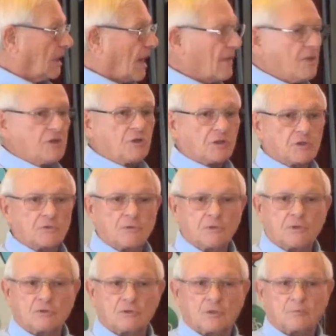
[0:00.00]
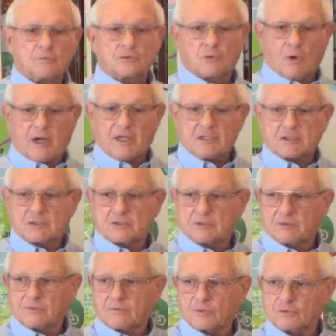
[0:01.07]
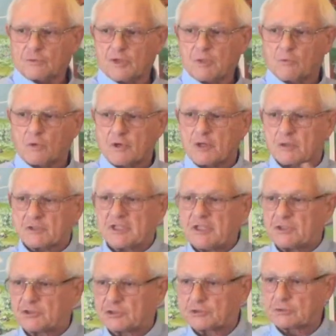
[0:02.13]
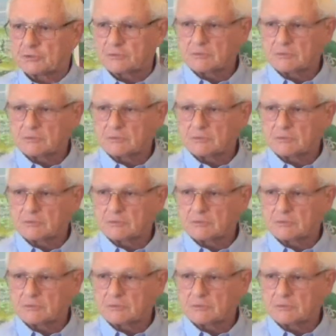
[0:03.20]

And then you can renew them twice for 20 more years each.